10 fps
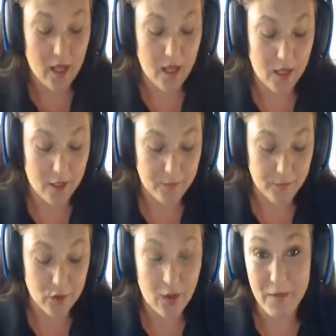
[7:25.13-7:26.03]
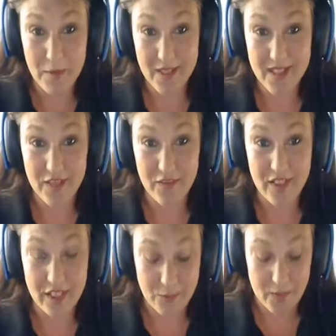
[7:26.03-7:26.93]
Um, so I made myself a
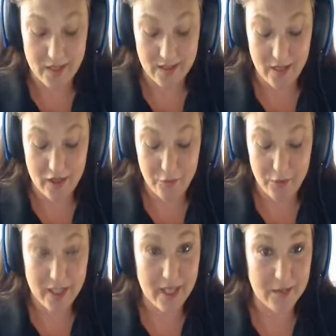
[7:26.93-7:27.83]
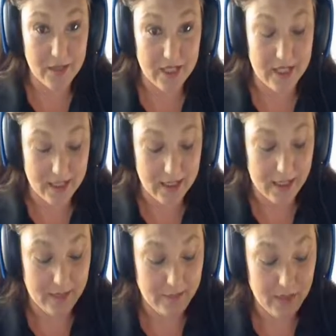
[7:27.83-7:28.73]
dice bag because I love playing games like D and
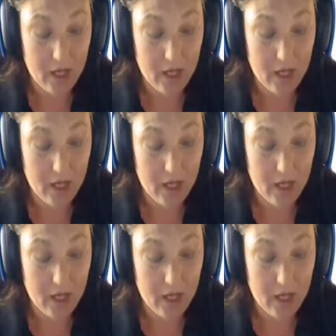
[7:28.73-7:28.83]
D.